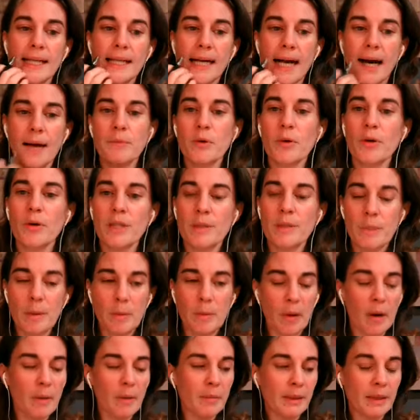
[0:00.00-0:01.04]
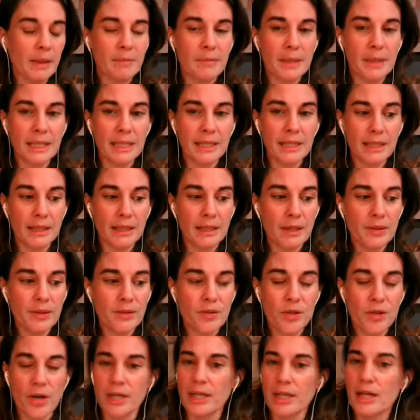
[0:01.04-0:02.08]
I'm going to probably be
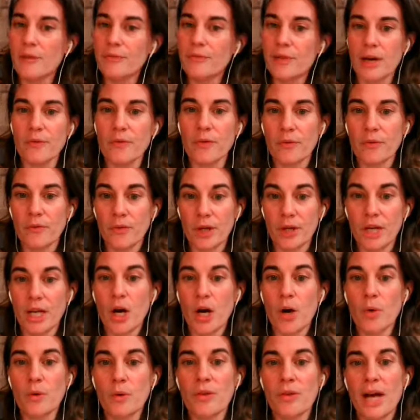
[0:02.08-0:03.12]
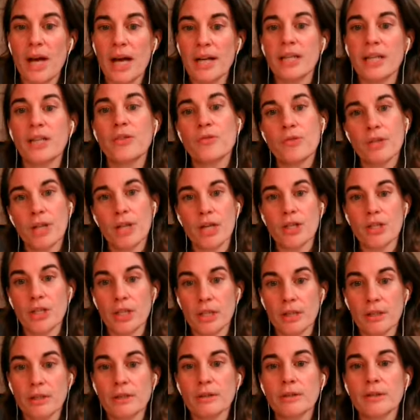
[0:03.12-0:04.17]
starting off every video with that
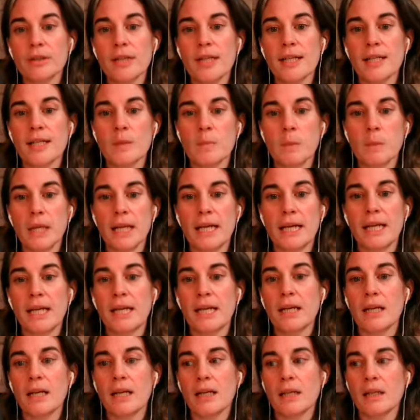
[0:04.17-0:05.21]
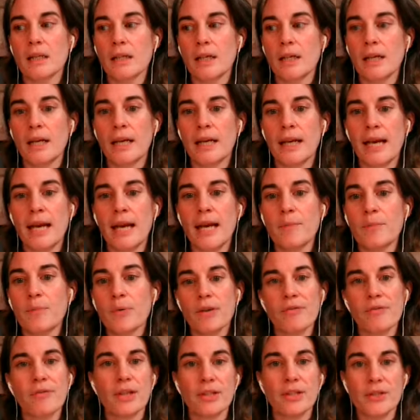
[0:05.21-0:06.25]
introduction, explaining a
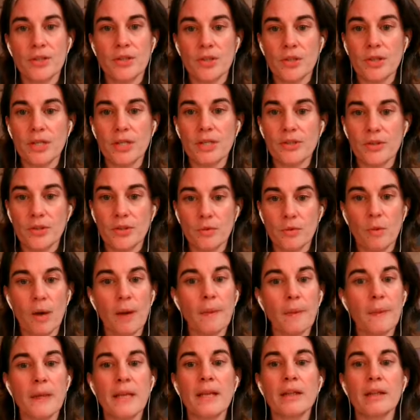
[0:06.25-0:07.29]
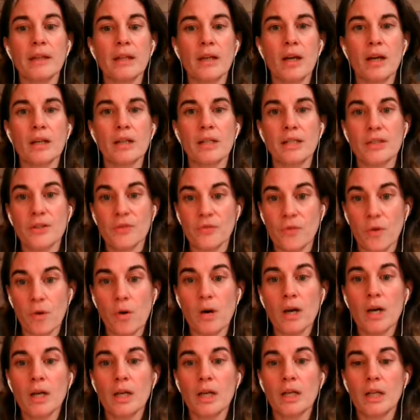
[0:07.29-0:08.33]
brief history as to what the Healing Garden is
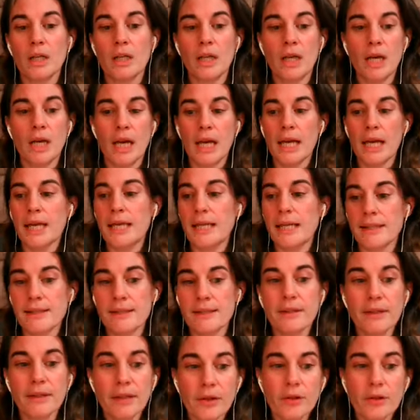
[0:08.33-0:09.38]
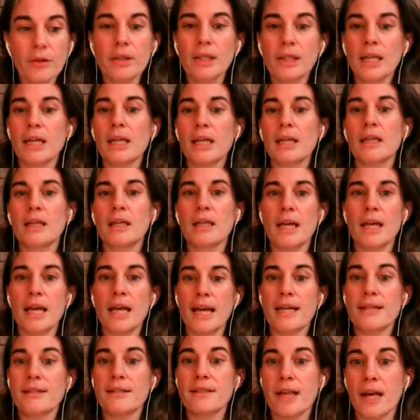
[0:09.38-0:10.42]
for. It is literally
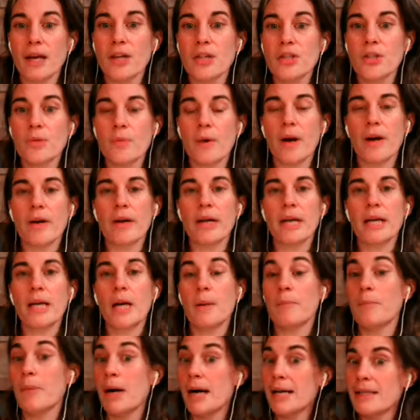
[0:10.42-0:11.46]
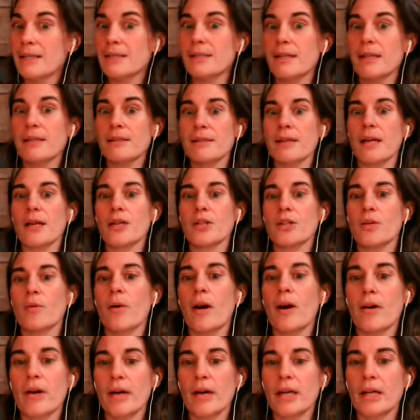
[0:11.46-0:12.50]
a sanctuary, a mindset
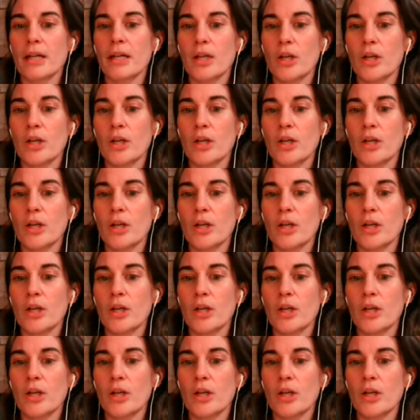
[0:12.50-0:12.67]
sanctuary